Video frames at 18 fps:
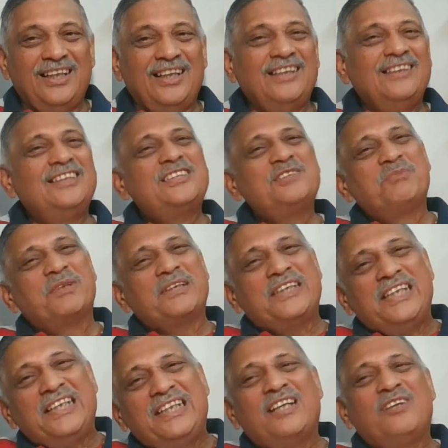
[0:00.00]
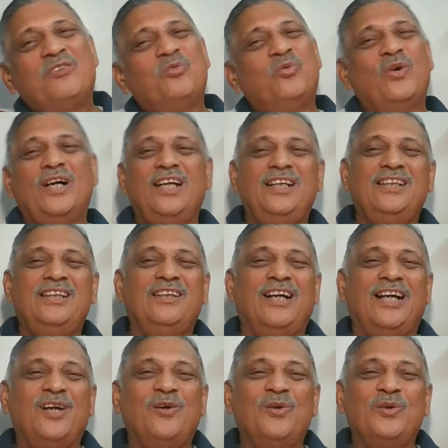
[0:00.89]
This material world
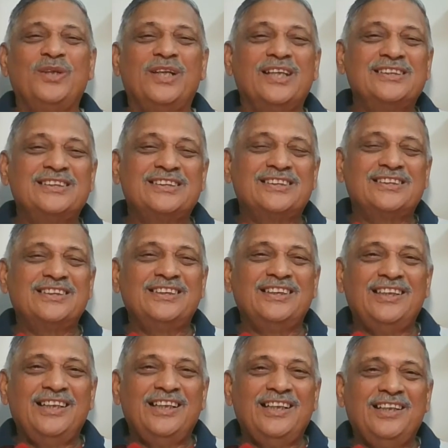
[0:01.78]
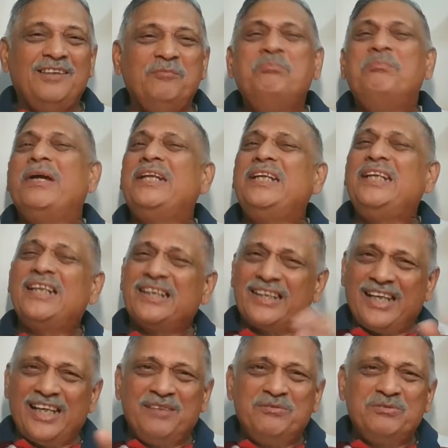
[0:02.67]
around us, many a
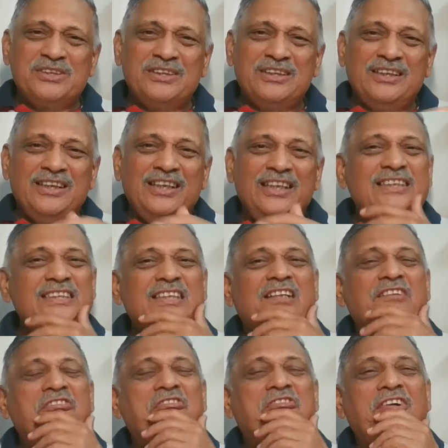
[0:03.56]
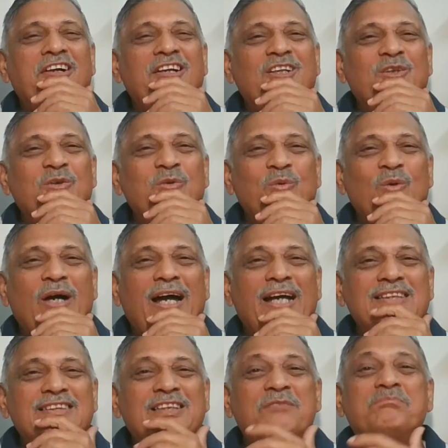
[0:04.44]
times, is referred to
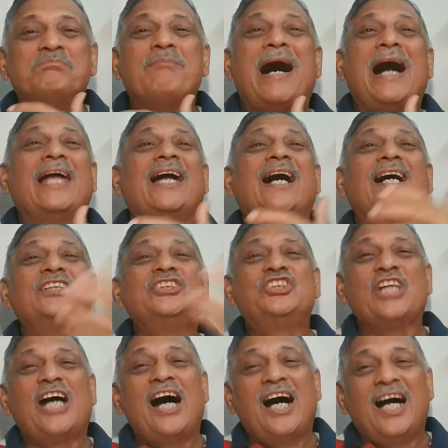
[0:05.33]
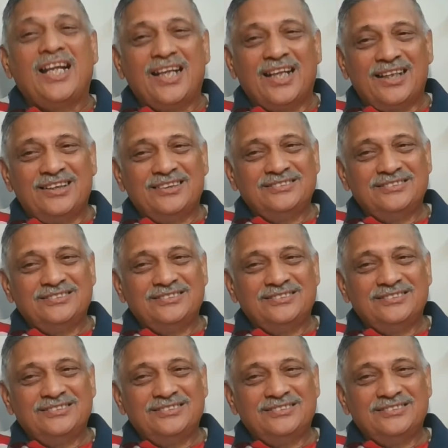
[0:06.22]
as the Maya Jal,